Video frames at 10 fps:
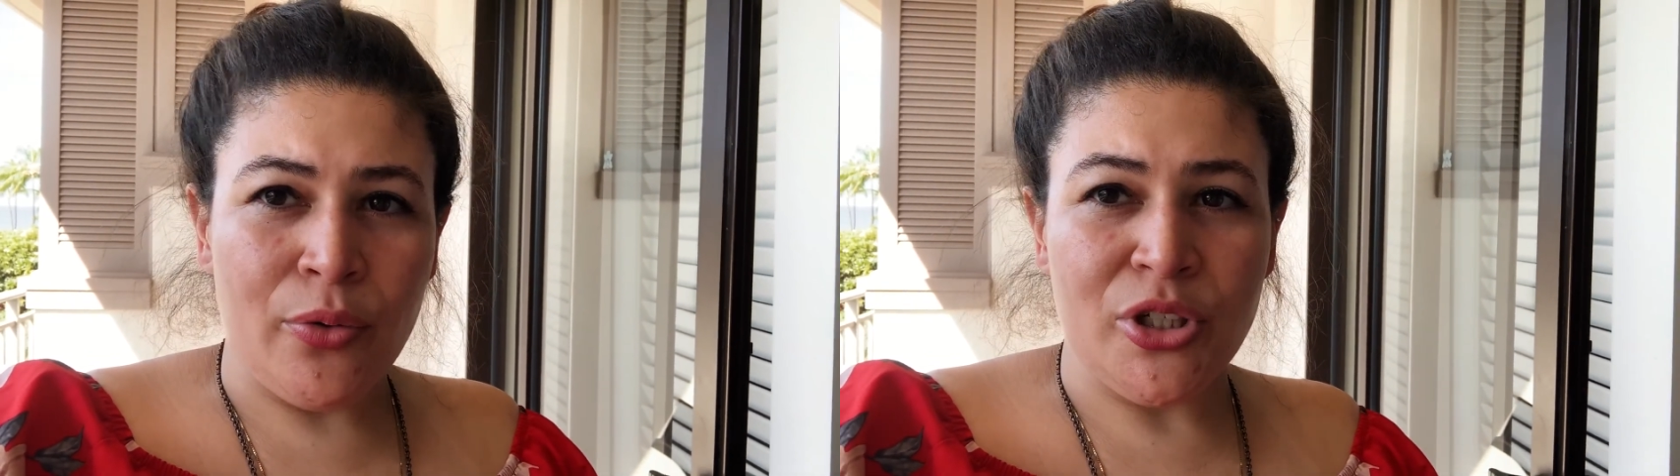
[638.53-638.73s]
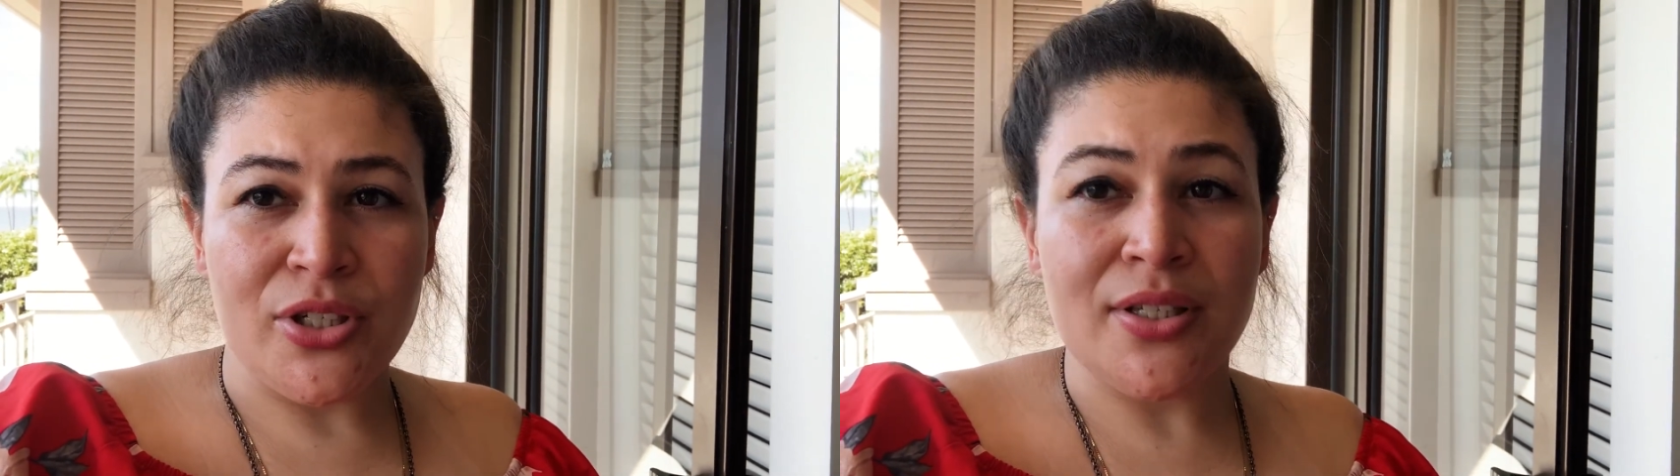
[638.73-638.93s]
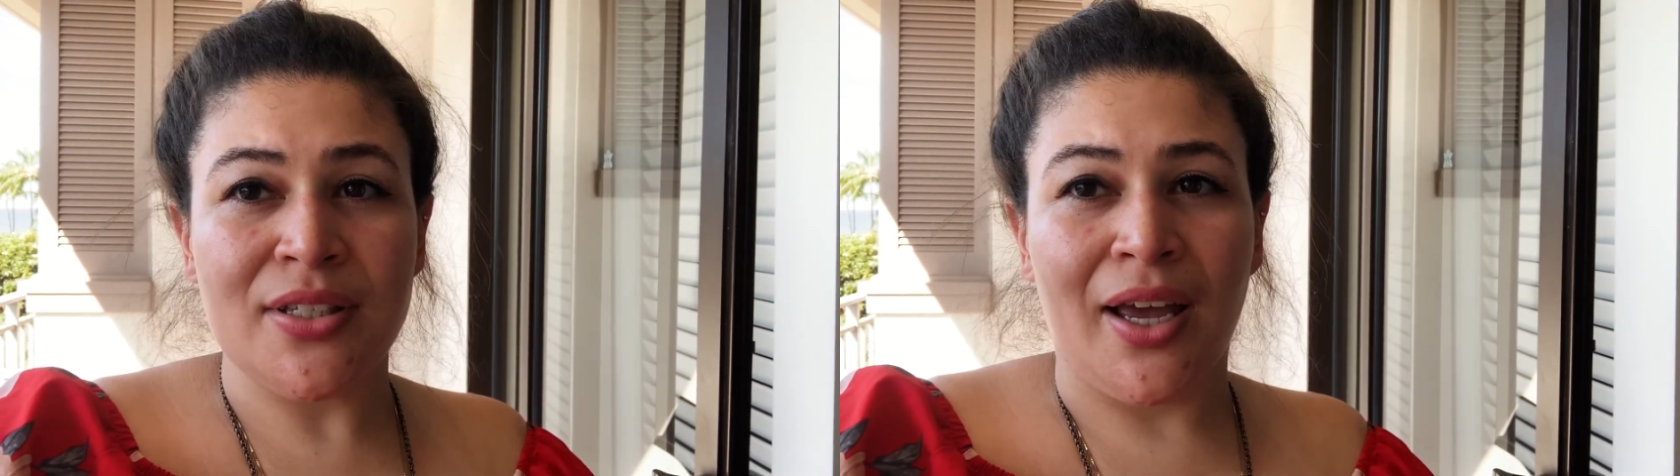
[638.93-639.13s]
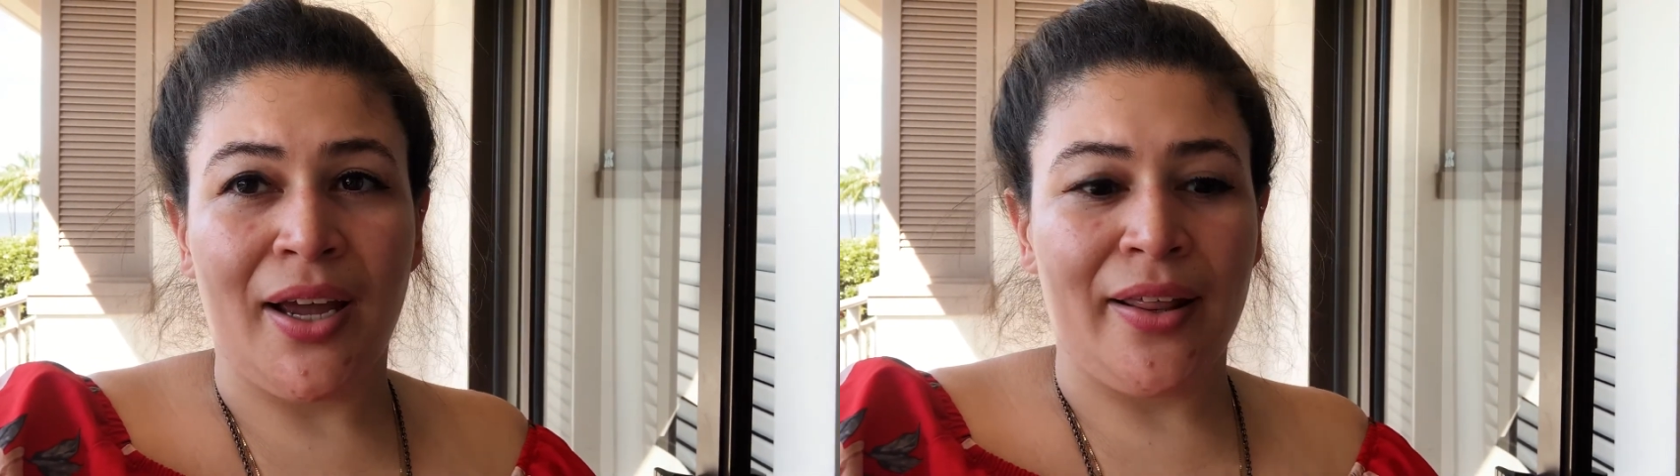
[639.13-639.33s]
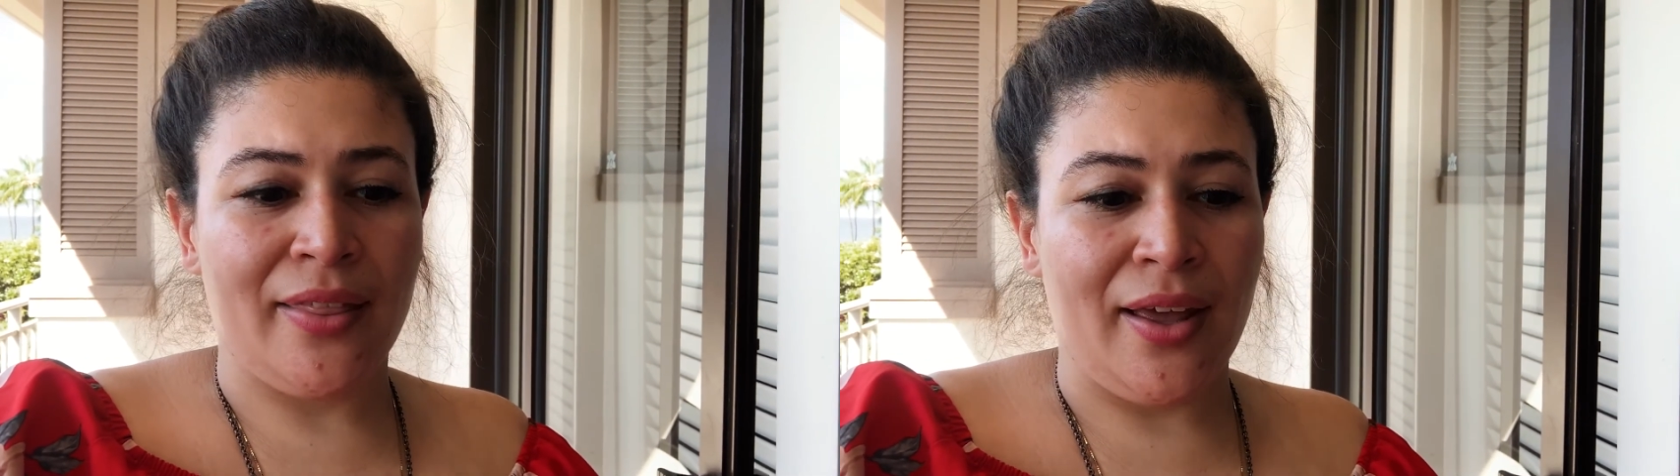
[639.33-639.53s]
would just
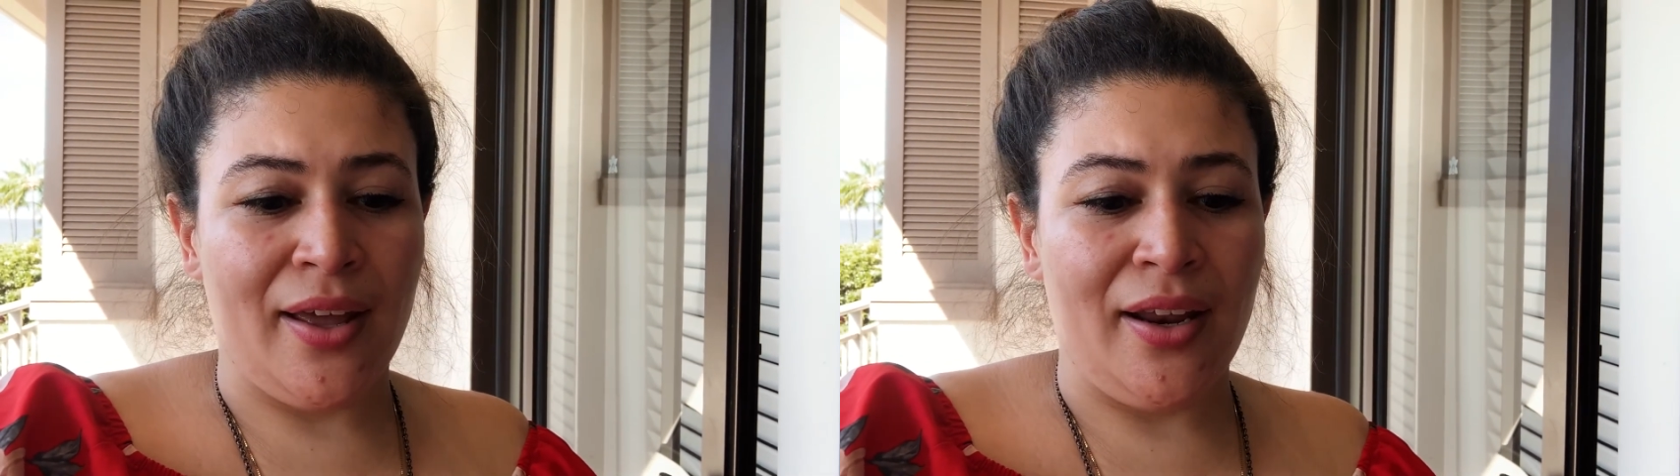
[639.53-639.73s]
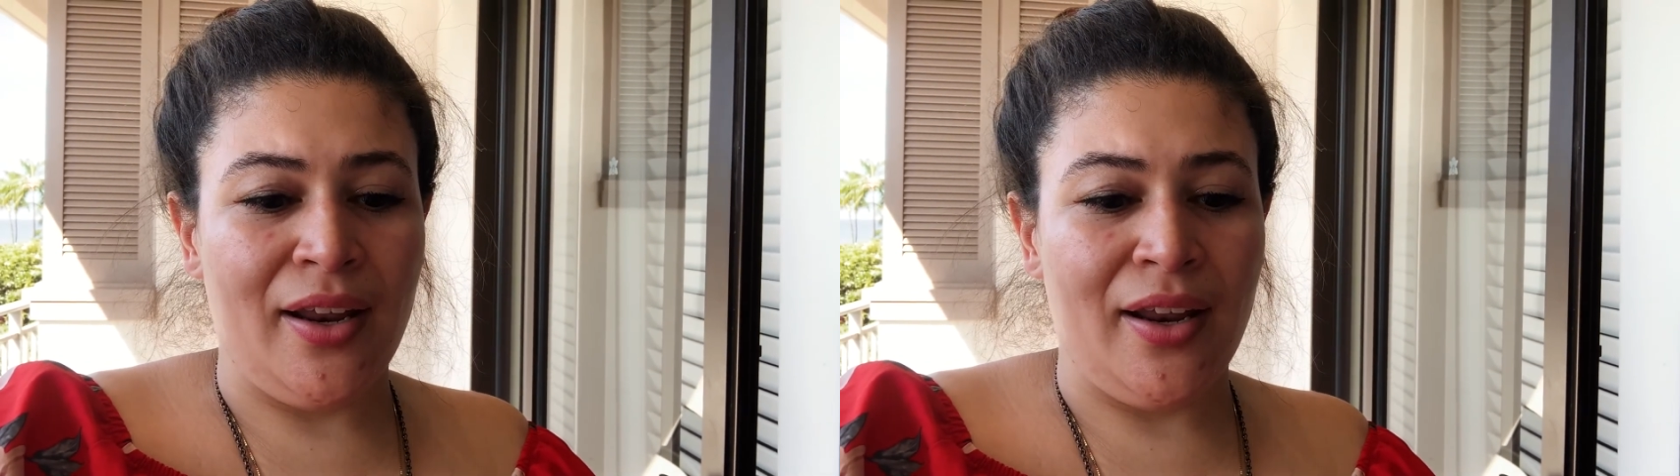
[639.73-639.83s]
say that